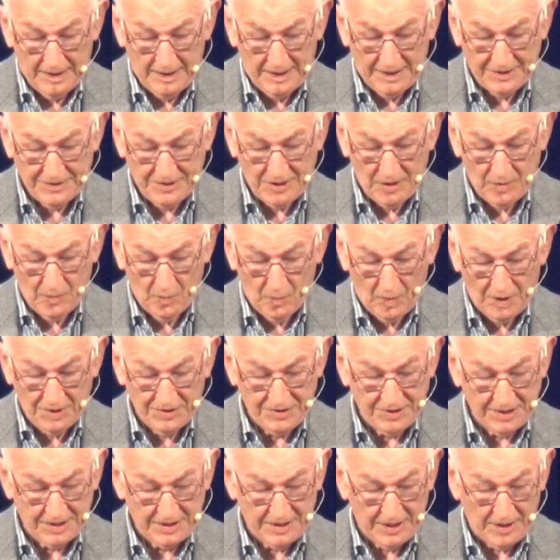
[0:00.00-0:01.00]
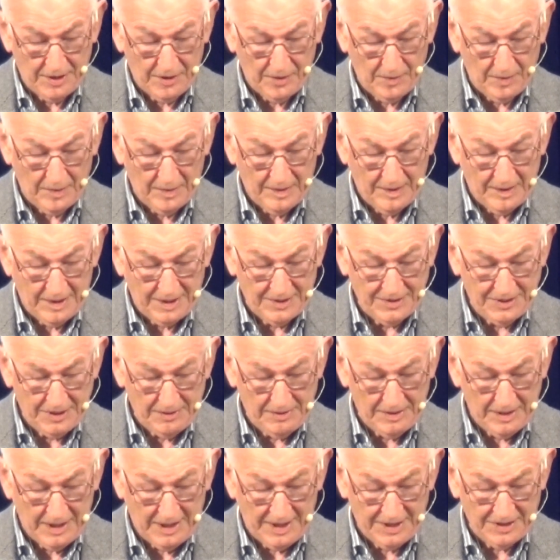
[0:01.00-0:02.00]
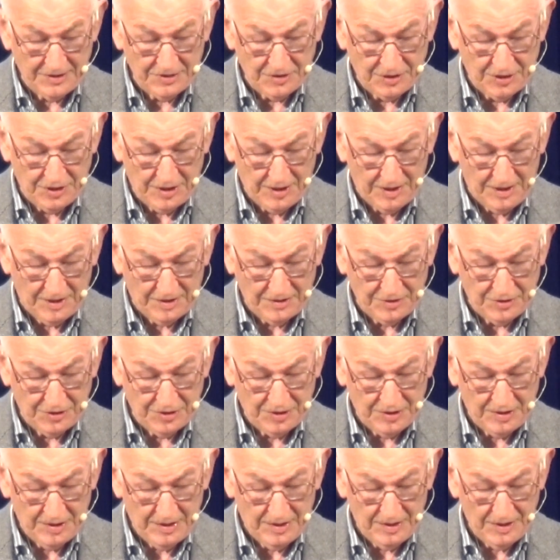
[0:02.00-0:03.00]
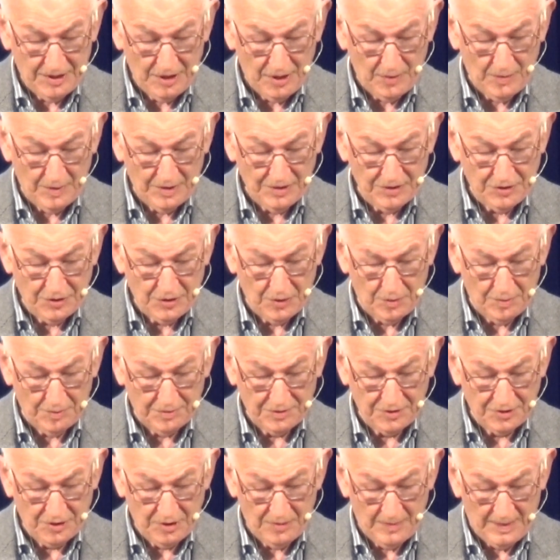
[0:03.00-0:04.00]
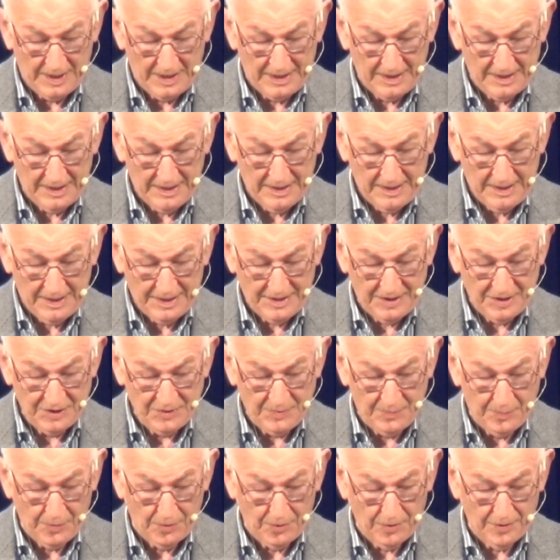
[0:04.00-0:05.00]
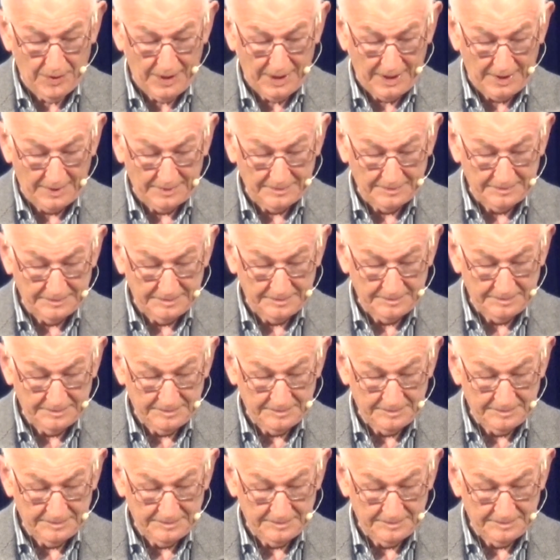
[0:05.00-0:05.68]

"I don't want to go. I don't like church. No one talks to me. It's boring."